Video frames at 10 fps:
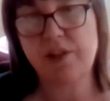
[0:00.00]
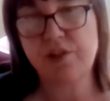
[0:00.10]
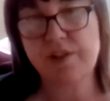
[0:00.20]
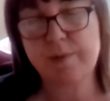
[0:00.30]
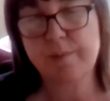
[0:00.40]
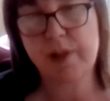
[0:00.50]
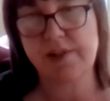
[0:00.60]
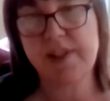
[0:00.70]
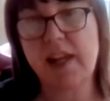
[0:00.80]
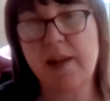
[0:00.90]
patients per
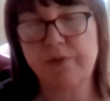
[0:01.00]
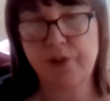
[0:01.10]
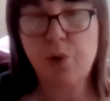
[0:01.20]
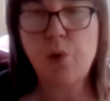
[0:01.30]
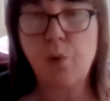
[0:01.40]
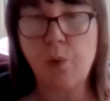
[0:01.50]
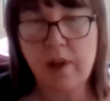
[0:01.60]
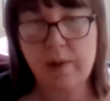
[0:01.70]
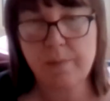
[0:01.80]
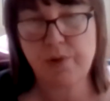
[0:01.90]
se, for all
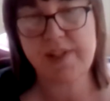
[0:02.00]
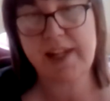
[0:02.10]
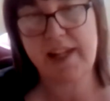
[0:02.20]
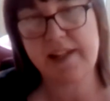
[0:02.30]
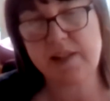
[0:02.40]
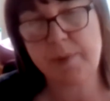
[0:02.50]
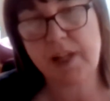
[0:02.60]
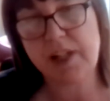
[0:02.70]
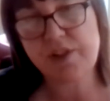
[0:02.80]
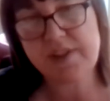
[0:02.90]
prostate cancer
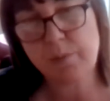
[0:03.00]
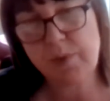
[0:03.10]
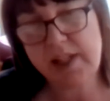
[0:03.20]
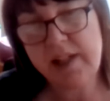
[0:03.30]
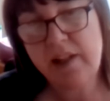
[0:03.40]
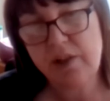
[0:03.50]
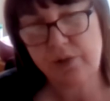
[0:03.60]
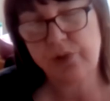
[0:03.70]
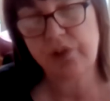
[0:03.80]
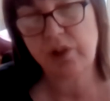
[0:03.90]
patients. And we
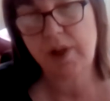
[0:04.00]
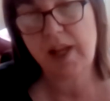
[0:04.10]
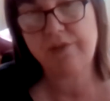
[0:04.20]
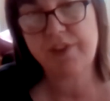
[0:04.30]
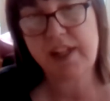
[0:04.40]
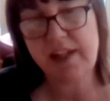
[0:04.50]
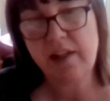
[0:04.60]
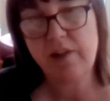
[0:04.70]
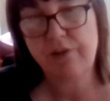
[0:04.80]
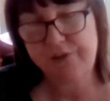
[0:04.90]
also have the
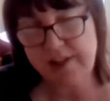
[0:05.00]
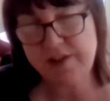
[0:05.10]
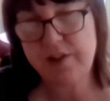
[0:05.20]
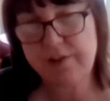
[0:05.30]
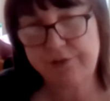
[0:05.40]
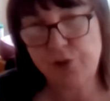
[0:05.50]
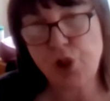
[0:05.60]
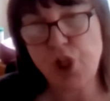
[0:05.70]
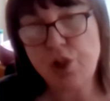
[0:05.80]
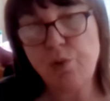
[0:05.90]
Fit for
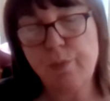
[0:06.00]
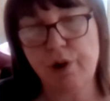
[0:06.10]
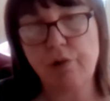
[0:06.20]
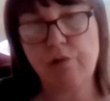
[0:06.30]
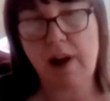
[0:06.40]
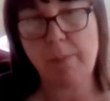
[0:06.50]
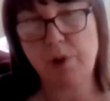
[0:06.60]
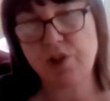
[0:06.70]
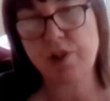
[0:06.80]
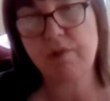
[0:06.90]
You program,
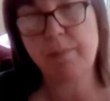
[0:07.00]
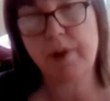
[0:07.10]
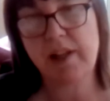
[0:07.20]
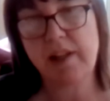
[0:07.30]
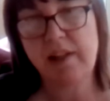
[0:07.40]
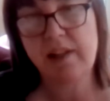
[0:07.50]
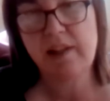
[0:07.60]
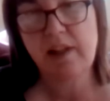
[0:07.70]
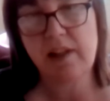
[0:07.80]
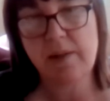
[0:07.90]
which is run by
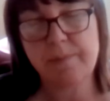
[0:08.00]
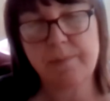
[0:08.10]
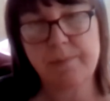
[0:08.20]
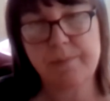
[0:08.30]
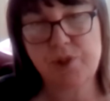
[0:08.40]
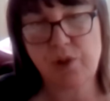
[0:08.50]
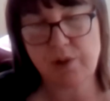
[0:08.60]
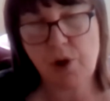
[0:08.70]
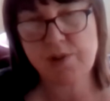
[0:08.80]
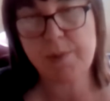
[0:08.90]

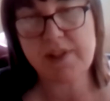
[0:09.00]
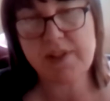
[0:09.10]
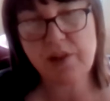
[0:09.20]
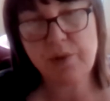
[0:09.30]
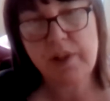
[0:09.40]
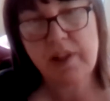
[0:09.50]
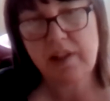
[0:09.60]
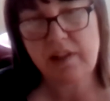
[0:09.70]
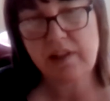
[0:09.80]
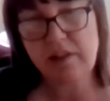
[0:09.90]
Tottenham Hotspur. So
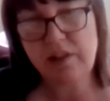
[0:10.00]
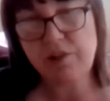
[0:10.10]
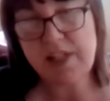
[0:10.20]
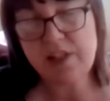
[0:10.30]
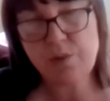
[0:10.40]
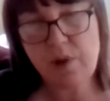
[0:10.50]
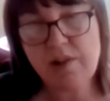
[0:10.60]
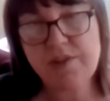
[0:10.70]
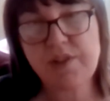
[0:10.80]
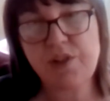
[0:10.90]
you need to
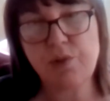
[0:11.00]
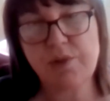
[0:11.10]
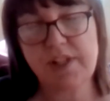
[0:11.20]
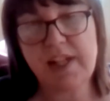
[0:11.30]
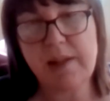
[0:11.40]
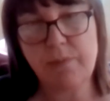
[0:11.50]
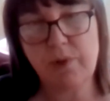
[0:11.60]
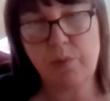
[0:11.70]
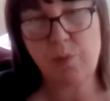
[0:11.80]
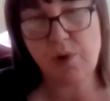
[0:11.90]
ask your
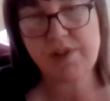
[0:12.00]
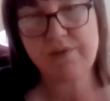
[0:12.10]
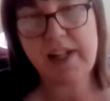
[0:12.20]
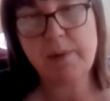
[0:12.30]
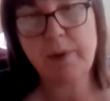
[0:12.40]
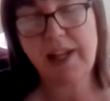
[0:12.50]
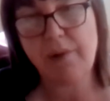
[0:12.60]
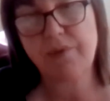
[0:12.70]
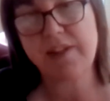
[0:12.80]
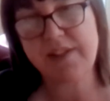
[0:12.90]
team what's available out there